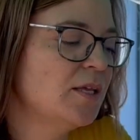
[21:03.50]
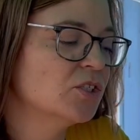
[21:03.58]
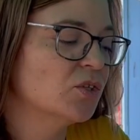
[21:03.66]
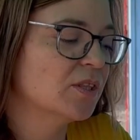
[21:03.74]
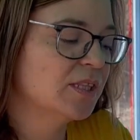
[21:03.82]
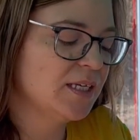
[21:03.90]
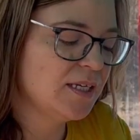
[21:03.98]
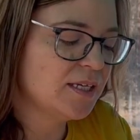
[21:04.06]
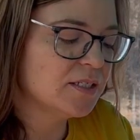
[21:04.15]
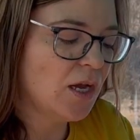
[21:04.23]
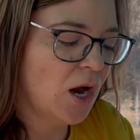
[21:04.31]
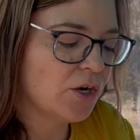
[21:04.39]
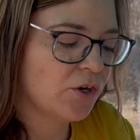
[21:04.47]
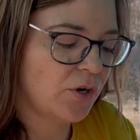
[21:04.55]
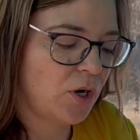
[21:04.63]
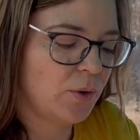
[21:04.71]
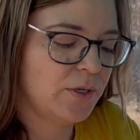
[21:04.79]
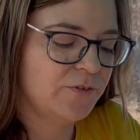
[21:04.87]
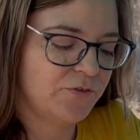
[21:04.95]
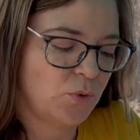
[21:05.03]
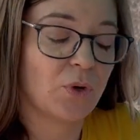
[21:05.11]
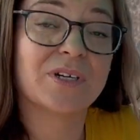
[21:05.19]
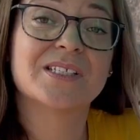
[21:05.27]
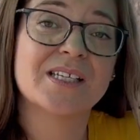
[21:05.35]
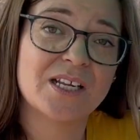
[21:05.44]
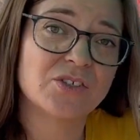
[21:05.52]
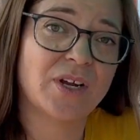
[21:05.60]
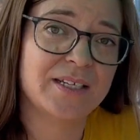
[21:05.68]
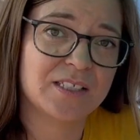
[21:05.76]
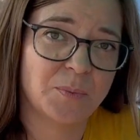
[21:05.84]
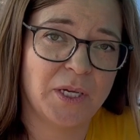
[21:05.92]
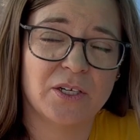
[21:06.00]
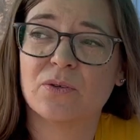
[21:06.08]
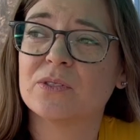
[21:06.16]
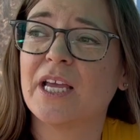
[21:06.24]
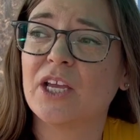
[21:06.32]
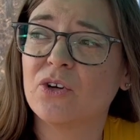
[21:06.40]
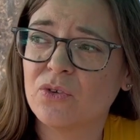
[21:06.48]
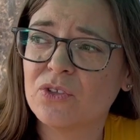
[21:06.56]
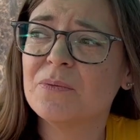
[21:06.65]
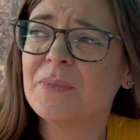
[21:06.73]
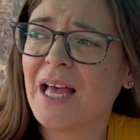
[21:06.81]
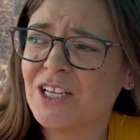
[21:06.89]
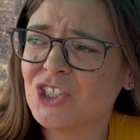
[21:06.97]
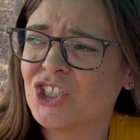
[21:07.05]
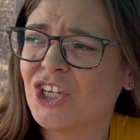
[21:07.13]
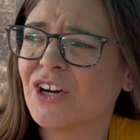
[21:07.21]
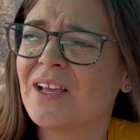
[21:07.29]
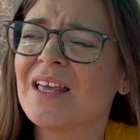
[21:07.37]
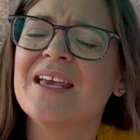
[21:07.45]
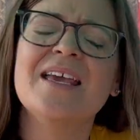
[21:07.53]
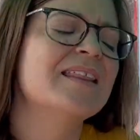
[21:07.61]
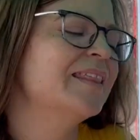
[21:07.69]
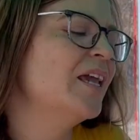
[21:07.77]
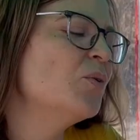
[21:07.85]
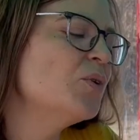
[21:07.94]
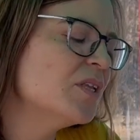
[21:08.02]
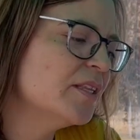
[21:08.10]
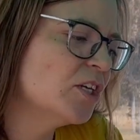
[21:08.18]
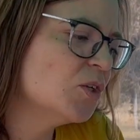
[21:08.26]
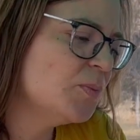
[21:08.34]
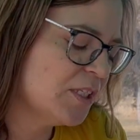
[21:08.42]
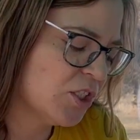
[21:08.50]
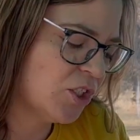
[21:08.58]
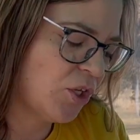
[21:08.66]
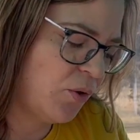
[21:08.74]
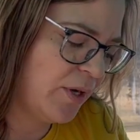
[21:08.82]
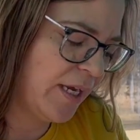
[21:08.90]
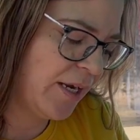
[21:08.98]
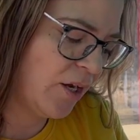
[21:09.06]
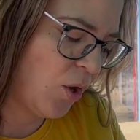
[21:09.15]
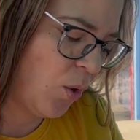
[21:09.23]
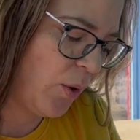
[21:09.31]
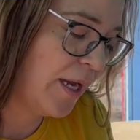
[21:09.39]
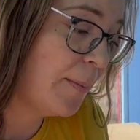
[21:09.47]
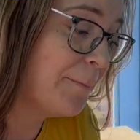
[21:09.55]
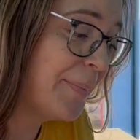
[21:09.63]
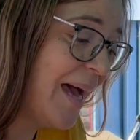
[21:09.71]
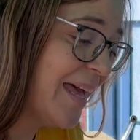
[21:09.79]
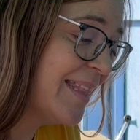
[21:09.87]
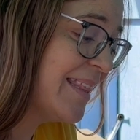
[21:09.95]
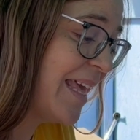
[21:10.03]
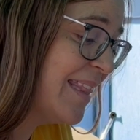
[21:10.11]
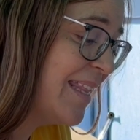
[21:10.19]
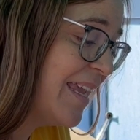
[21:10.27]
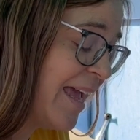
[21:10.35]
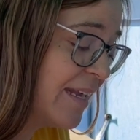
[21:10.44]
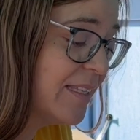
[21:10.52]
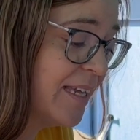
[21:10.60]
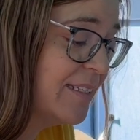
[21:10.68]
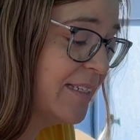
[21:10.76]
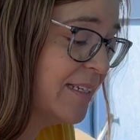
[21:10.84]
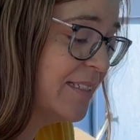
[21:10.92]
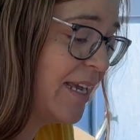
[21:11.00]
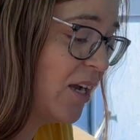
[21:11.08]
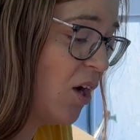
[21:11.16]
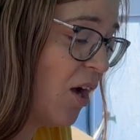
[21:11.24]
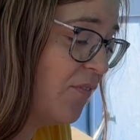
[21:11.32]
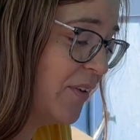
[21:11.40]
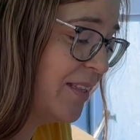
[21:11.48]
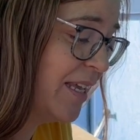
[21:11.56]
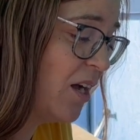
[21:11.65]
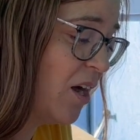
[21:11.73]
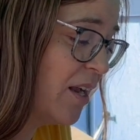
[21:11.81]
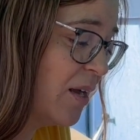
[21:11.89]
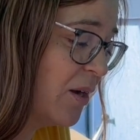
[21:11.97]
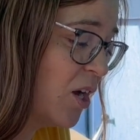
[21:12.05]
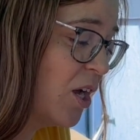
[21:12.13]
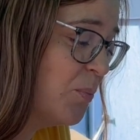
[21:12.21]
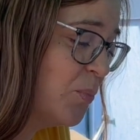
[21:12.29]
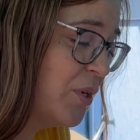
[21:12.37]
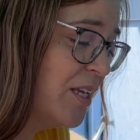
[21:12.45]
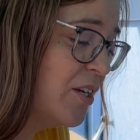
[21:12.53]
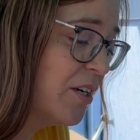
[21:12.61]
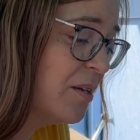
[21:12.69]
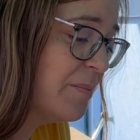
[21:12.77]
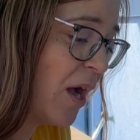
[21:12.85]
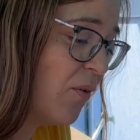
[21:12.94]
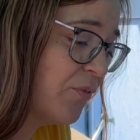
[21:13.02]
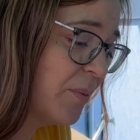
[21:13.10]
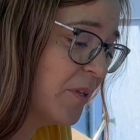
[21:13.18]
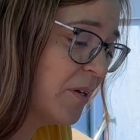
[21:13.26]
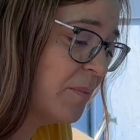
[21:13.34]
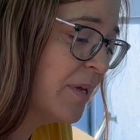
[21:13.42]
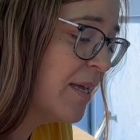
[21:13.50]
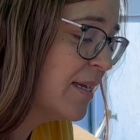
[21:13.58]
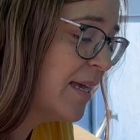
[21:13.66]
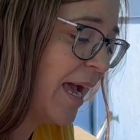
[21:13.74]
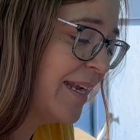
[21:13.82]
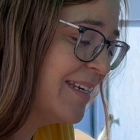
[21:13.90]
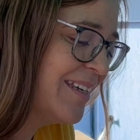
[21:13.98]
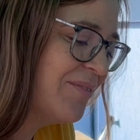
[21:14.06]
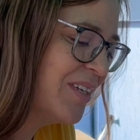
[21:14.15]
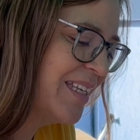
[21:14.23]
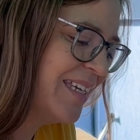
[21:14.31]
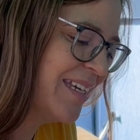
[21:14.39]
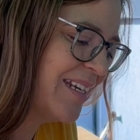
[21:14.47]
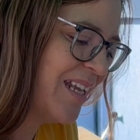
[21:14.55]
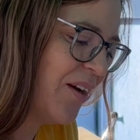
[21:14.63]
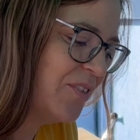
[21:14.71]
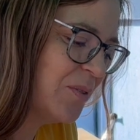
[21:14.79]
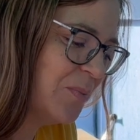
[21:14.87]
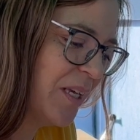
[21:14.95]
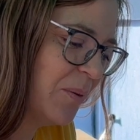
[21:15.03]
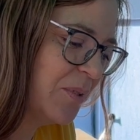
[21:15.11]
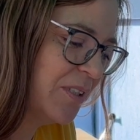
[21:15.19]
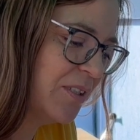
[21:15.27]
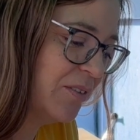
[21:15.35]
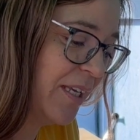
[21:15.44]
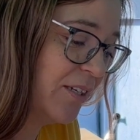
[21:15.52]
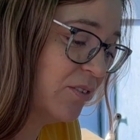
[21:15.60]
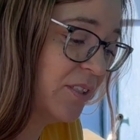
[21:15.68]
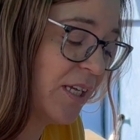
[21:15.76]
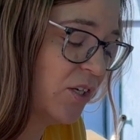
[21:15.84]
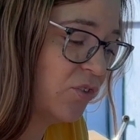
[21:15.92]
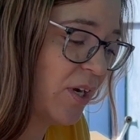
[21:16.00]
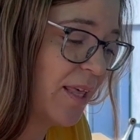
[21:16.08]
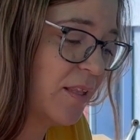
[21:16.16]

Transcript: So these are growing for sun-dried tomatoes. I grew them last year. They were a little bit slow getting going, but then they did take off and they got a pretty good amount from them. I didn't really get enough to be able to like sun dry